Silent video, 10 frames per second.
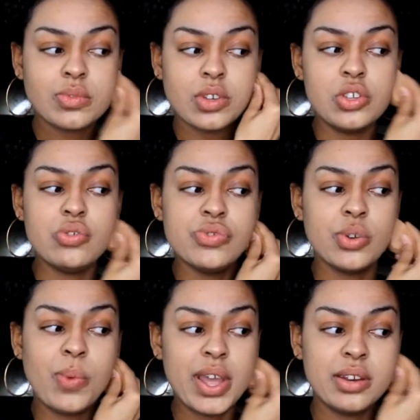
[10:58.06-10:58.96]
use
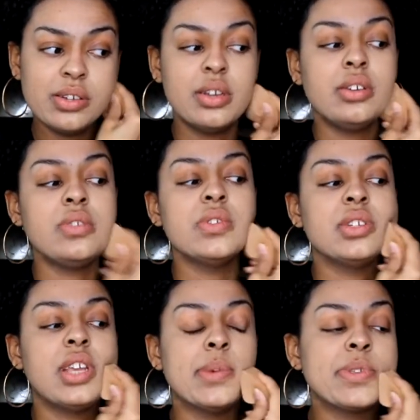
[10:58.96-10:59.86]
a
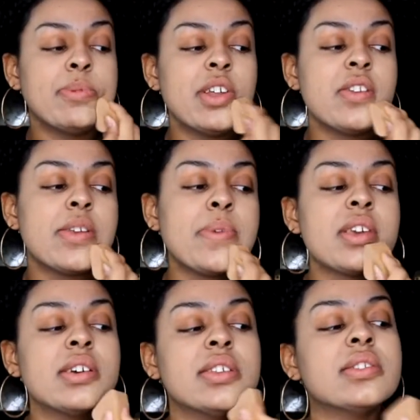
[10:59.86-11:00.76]
damp sponge,
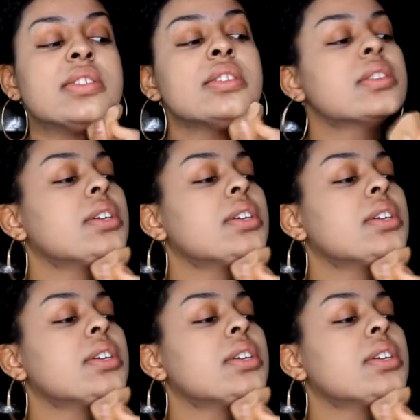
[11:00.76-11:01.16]
because